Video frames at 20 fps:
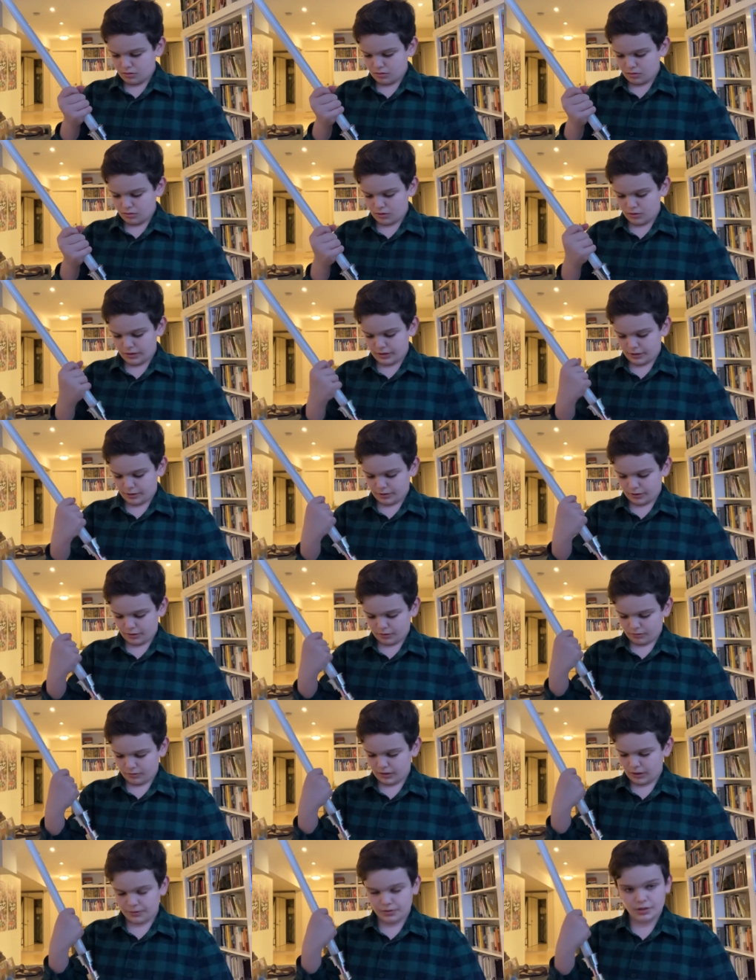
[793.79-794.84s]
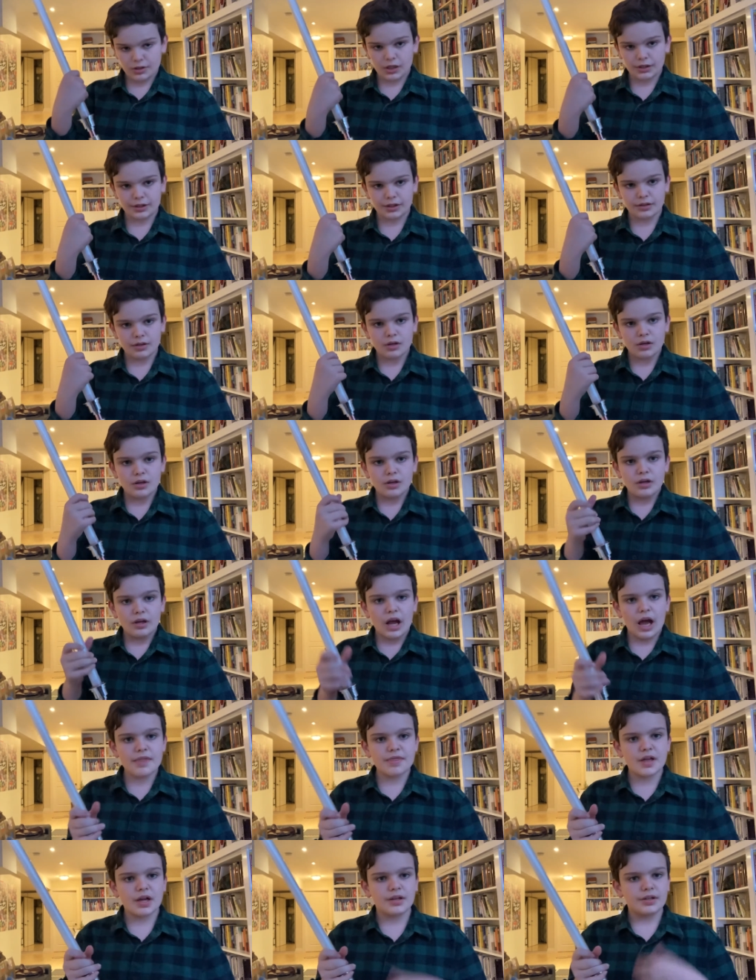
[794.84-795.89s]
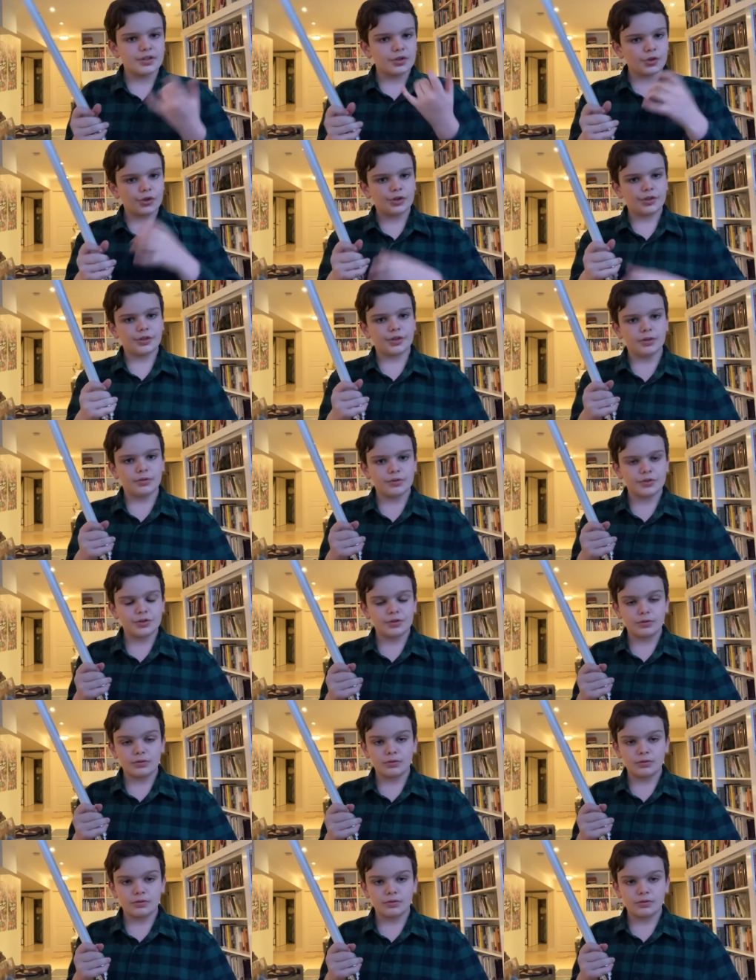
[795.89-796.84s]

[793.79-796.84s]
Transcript: oh yeah, there we go. Now it's locked in. And then you're good to go, so.